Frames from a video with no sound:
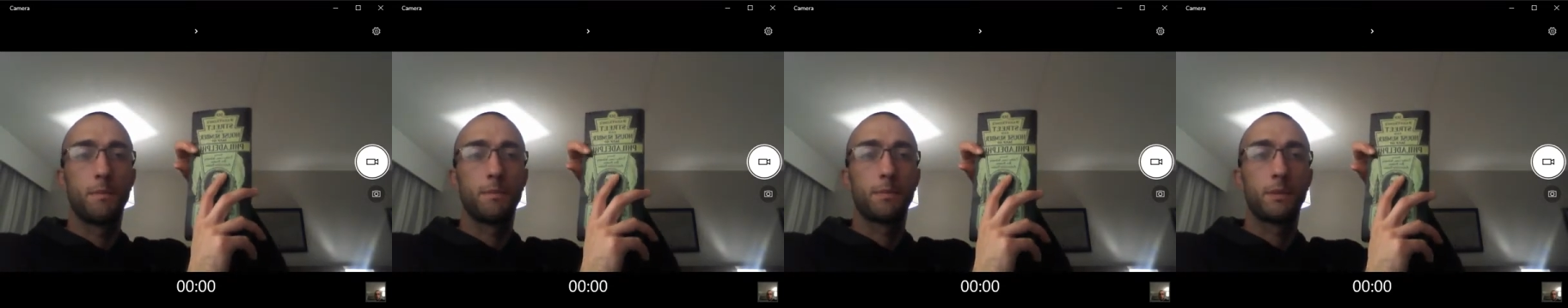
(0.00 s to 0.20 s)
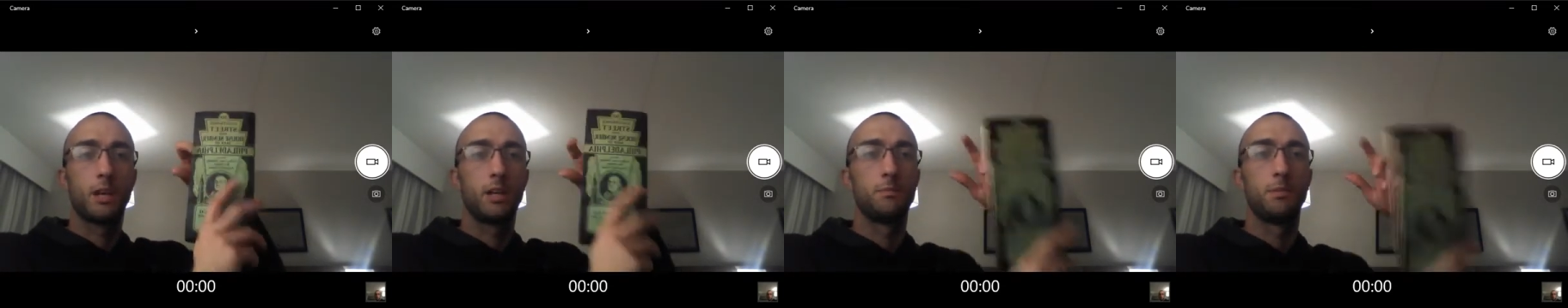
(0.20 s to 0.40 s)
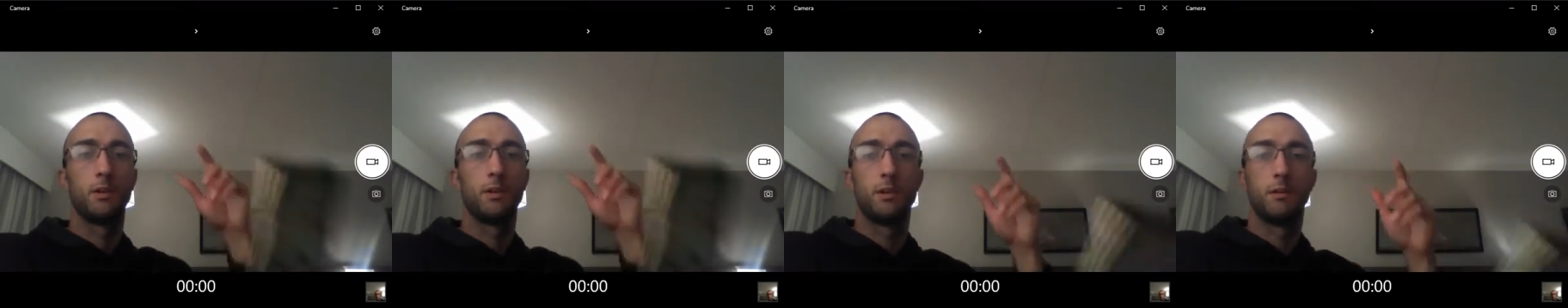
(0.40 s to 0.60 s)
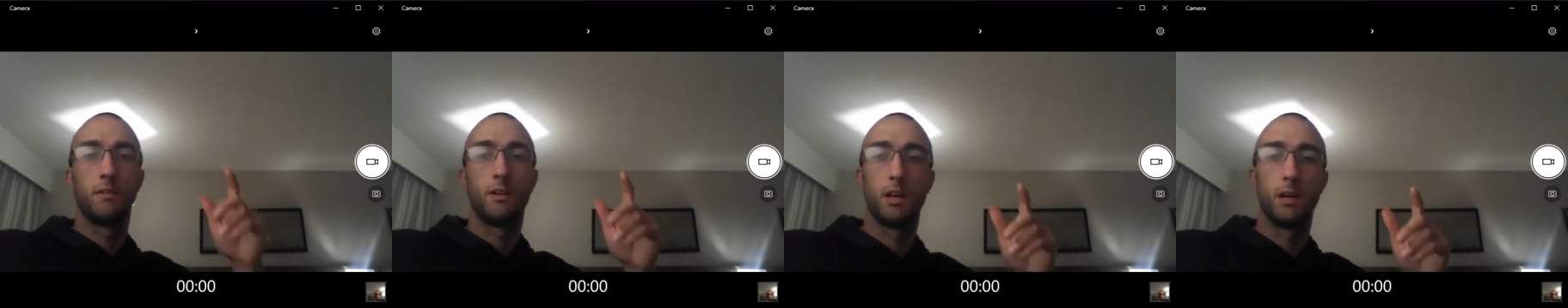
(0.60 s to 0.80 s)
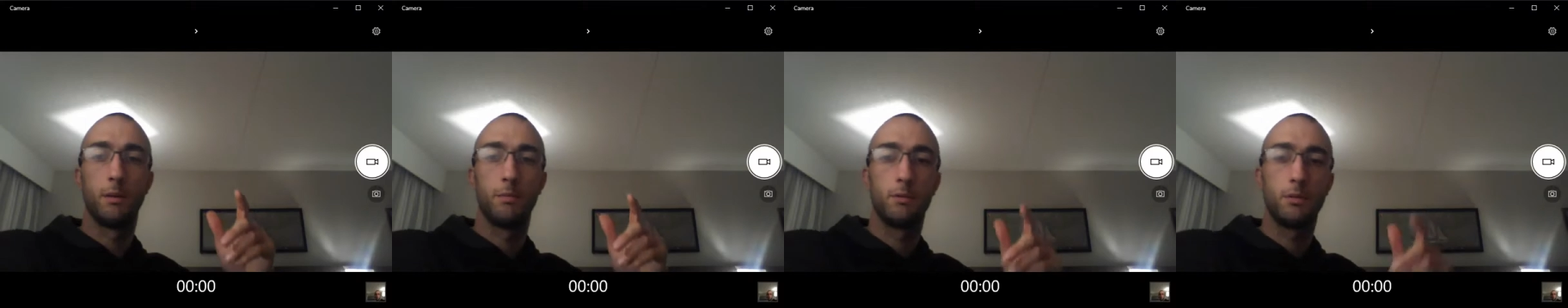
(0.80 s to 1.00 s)
has been
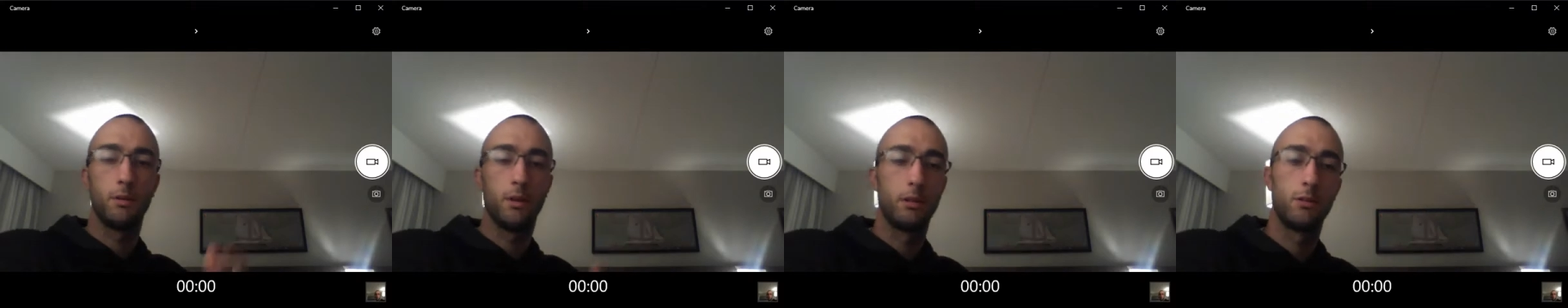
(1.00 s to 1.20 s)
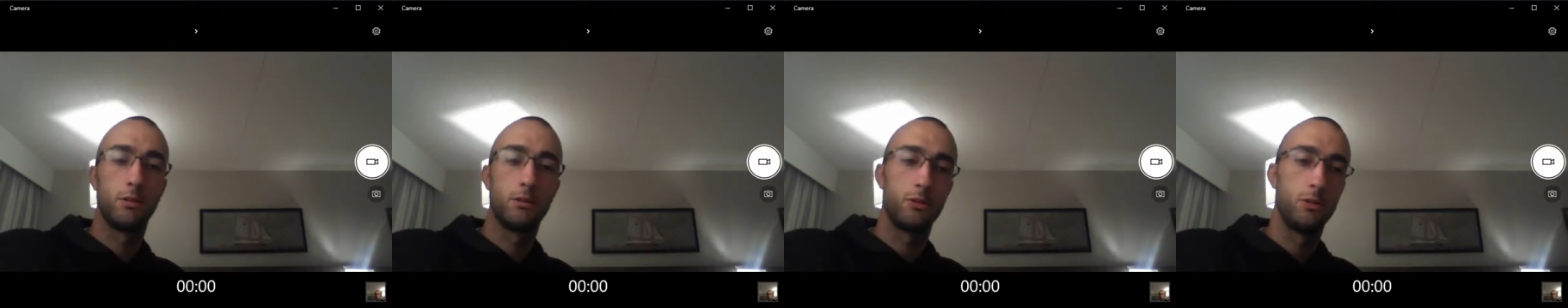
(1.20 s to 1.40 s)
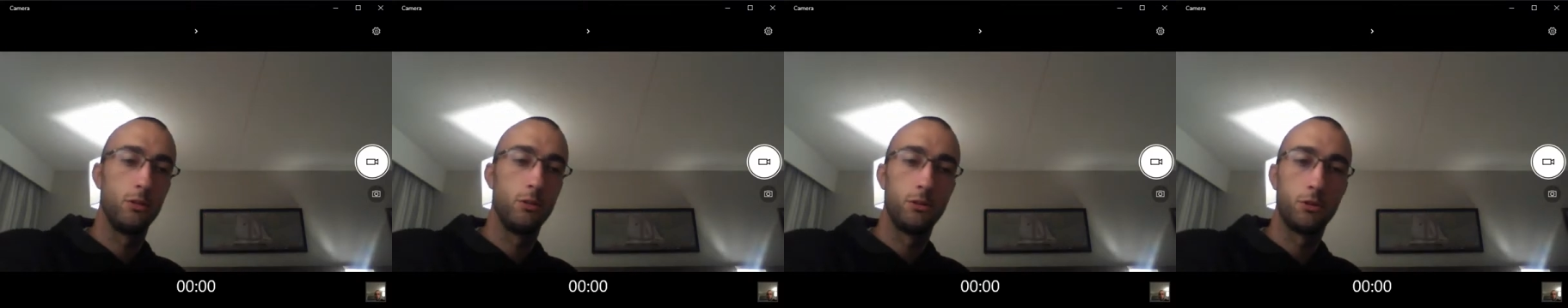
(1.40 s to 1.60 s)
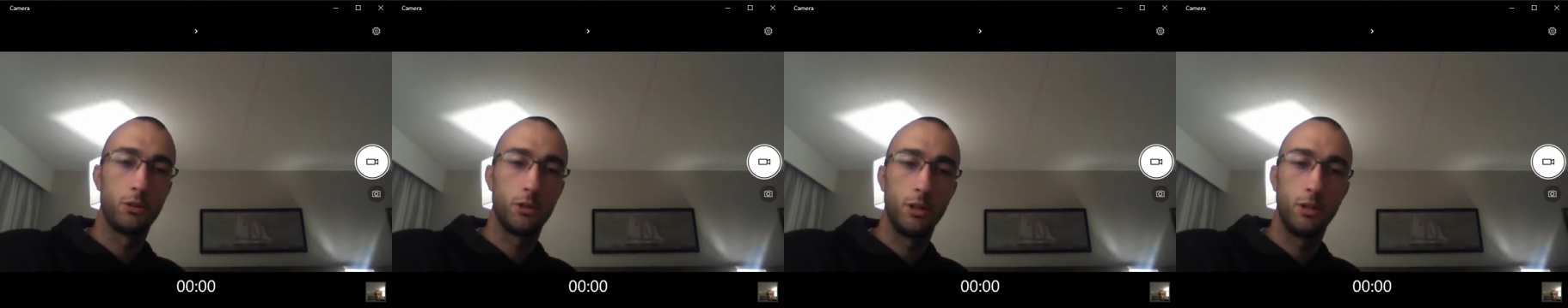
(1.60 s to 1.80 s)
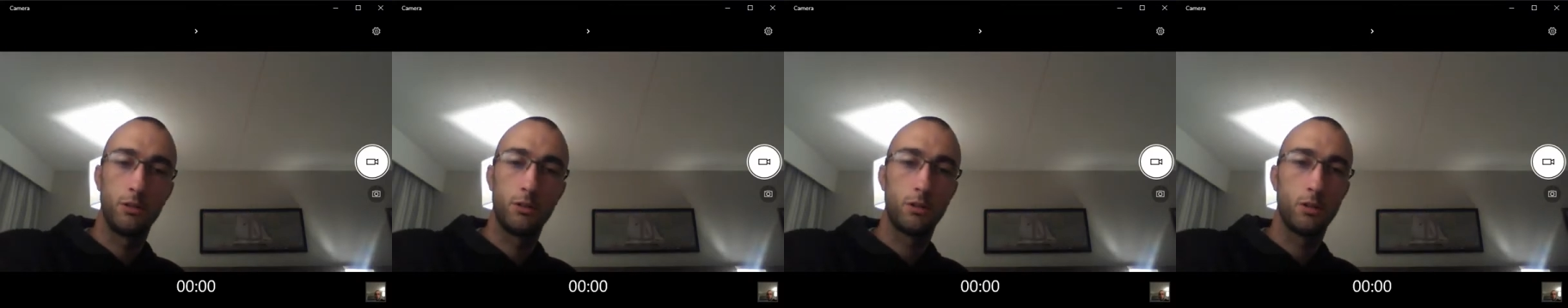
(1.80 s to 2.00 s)
developed. Like there's new
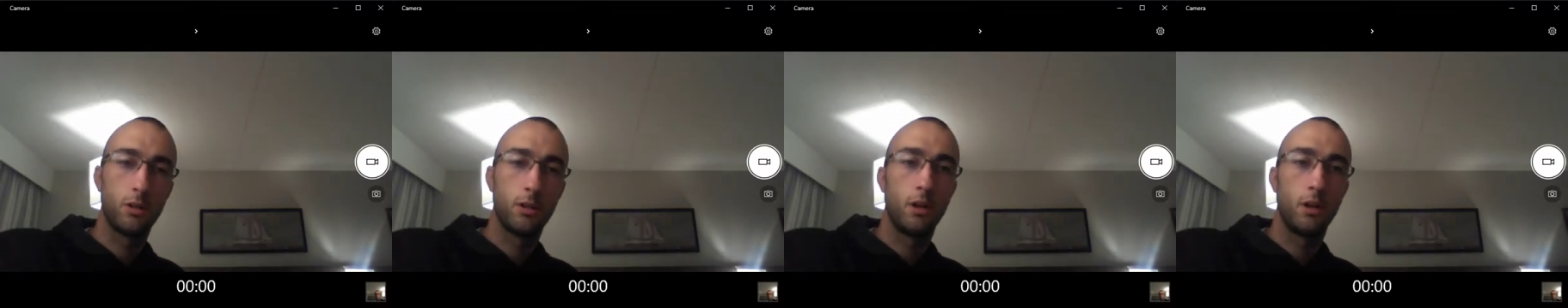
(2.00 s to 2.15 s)
streets,